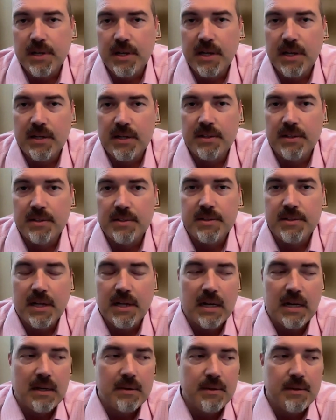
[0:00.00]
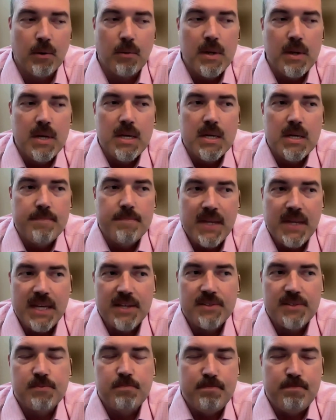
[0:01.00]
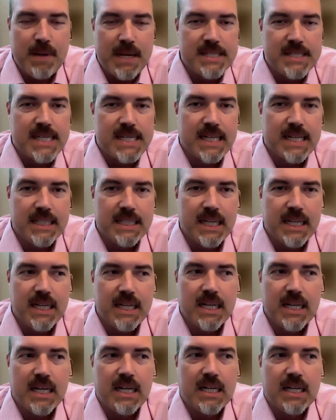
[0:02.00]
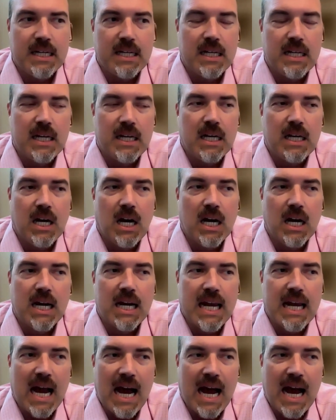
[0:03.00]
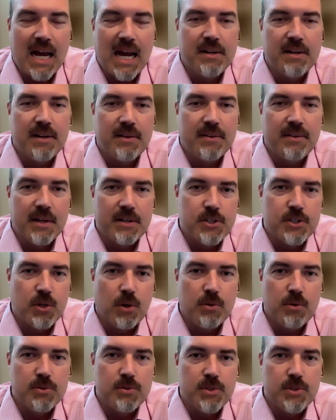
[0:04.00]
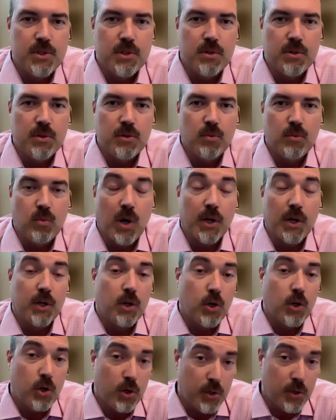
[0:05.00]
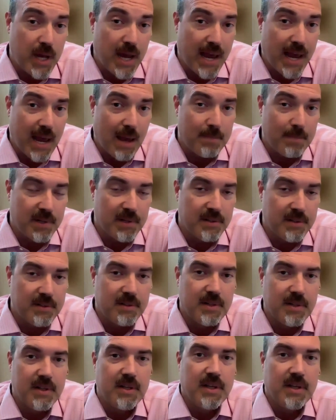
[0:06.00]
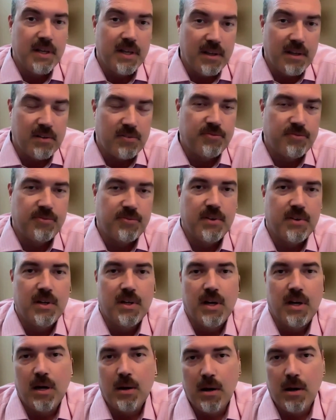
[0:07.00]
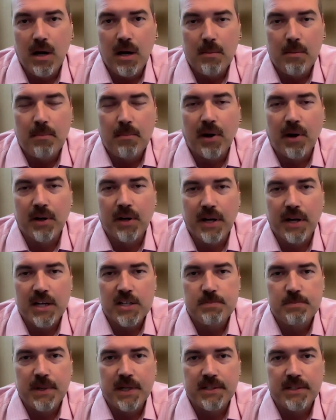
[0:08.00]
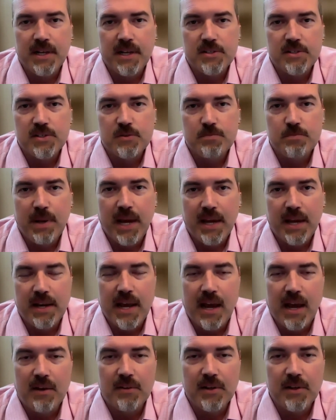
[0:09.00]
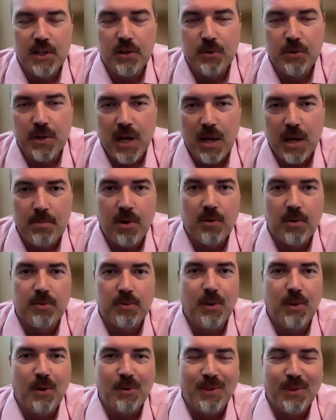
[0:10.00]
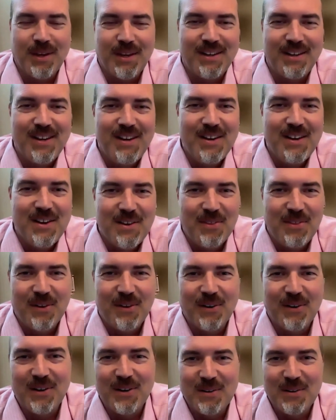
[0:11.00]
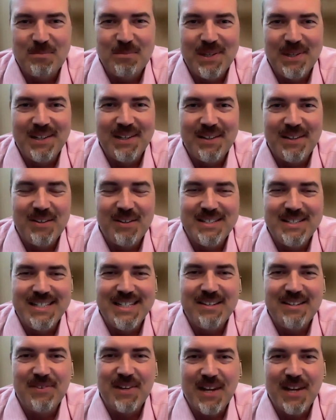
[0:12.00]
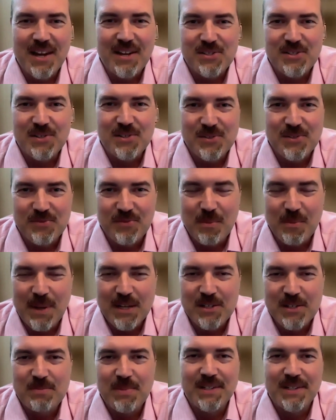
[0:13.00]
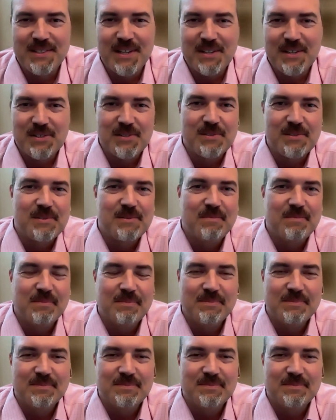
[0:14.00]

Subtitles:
And, it's basically a guide that shows you what could happen if market expectations pan out. And you and I both know that there can be deviations from expectations.